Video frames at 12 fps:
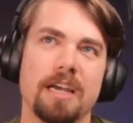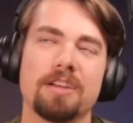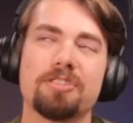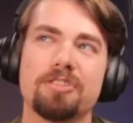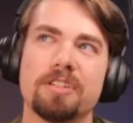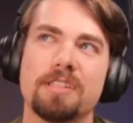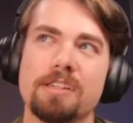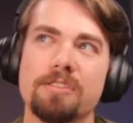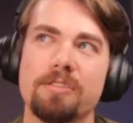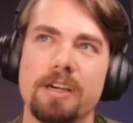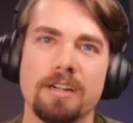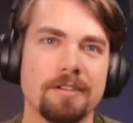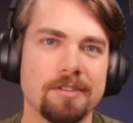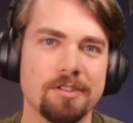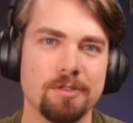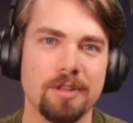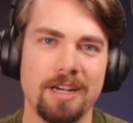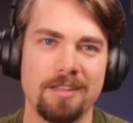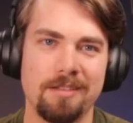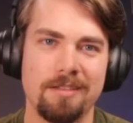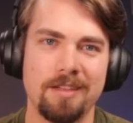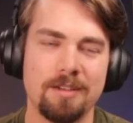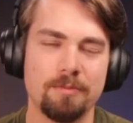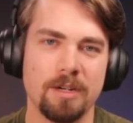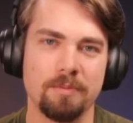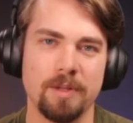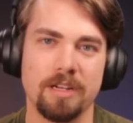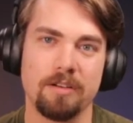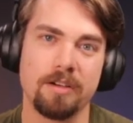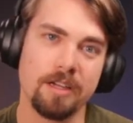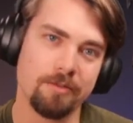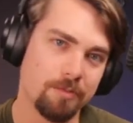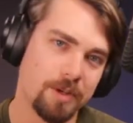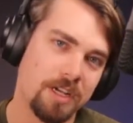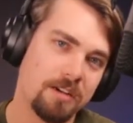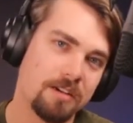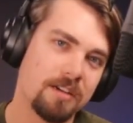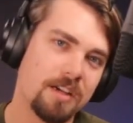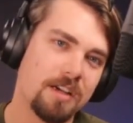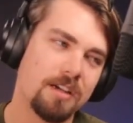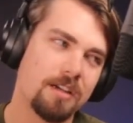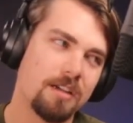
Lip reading: actually tell you how to do like the thing, but I'm like, okay, from here